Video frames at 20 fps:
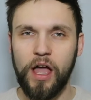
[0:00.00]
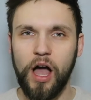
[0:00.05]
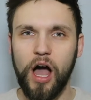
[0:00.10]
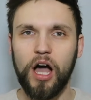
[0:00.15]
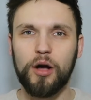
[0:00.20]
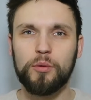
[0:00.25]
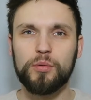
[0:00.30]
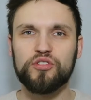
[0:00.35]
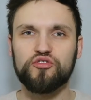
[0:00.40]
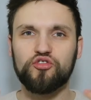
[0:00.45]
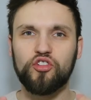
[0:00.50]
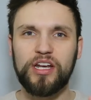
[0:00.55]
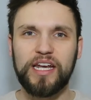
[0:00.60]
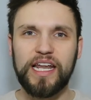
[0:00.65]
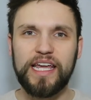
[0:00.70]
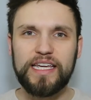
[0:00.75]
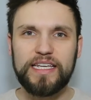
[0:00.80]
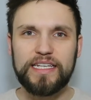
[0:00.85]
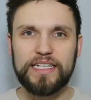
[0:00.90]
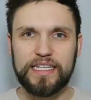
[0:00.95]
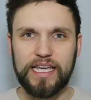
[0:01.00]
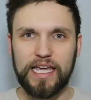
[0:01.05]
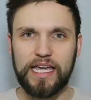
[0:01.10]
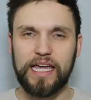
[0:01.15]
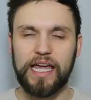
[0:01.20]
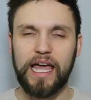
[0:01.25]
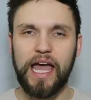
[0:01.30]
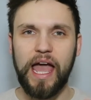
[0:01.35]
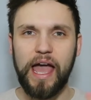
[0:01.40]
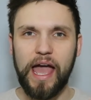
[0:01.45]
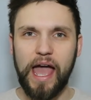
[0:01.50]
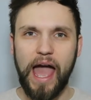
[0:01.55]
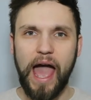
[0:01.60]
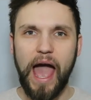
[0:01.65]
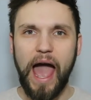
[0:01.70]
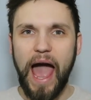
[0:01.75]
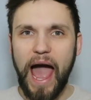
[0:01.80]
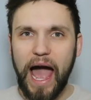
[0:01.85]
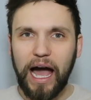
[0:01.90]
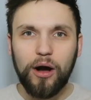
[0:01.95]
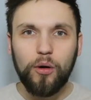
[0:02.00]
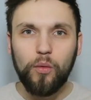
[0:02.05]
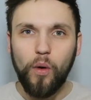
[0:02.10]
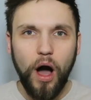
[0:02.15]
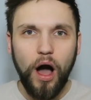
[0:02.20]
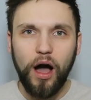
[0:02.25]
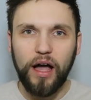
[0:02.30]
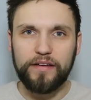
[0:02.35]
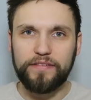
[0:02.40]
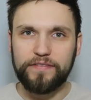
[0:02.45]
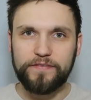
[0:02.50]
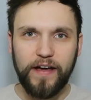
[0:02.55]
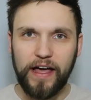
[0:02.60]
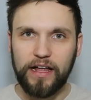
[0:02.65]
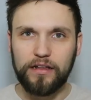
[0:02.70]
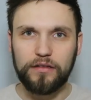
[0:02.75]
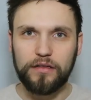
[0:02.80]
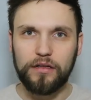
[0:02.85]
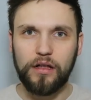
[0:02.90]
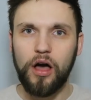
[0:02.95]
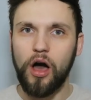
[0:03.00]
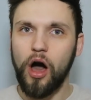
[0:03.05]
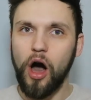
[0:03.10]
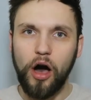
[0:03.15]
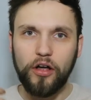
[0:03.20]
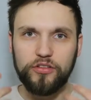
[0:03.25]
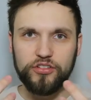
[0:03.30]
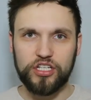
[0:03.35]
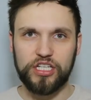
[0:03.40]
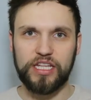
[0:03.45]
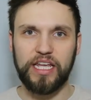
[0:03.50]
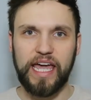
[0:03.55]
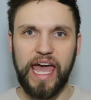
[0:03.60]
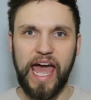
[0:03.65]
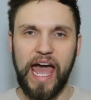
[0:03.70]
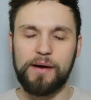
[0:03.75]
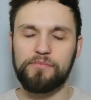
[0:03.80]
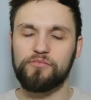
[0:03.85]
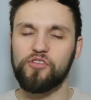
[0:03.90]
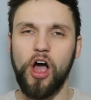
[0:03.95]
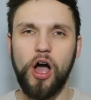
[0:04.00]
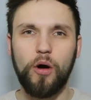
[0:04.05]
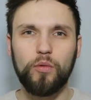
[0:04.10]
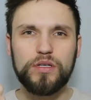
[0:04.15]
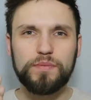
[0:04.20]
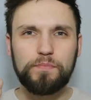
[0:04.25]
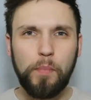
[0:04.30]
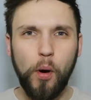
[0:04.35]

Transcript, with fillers: I was releasing how I felt onto the camera. I was